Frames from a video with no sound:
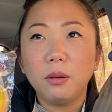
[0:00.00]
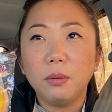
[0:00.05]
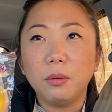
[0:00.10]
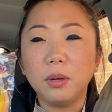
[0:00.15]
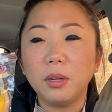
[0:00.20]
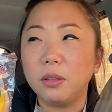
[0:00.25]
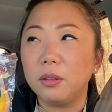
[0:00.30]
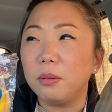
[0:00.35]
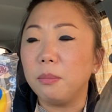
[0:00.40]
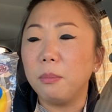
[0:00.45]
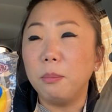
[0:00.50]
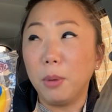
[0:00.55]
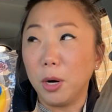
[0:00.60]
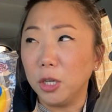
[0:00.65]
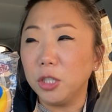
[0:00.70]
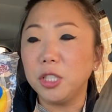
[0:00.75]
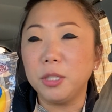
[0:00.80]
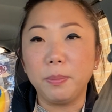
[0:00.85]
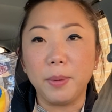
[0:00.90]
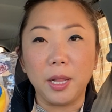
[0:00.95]
or
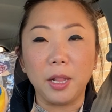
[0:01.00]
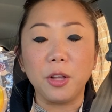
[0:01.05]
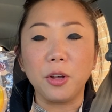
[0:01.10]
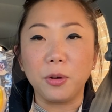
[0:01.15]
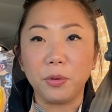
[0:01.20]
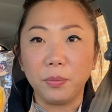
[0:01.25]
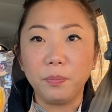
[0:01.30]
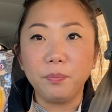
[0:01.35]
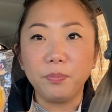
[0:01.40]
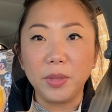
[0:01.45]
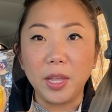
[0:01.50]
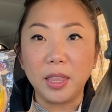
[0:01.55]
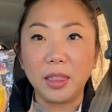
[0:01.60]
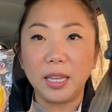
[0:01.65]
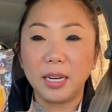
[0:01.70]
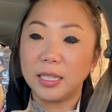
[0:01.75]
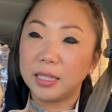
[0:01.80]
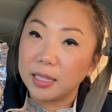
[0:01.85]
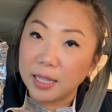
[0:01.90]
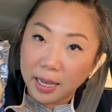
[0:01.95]
marshmallow and
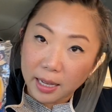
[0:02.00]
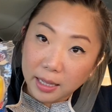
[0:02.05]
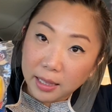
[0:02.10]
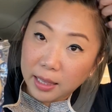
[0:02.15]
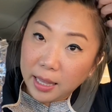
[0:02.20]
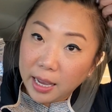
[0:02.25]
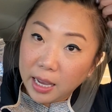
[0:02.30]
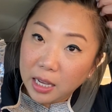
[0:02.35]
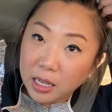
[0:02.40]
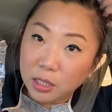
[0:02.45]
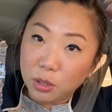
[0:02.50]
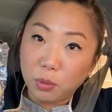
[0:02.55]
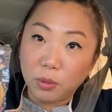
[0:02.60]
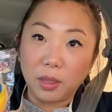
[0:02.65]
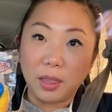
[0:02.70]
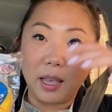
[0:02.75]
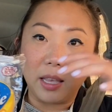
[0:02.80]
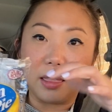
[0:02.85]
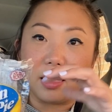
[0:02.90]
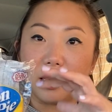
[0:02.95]
then it's like glazed
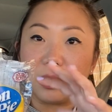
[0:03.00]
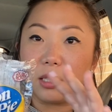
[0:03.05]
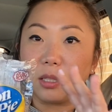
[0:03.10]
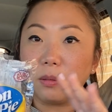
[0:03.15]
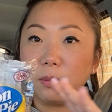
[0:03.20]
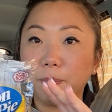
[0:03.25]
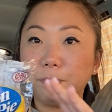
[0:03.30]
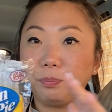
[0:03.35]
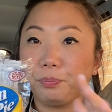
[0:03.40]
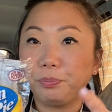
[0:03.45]
with like this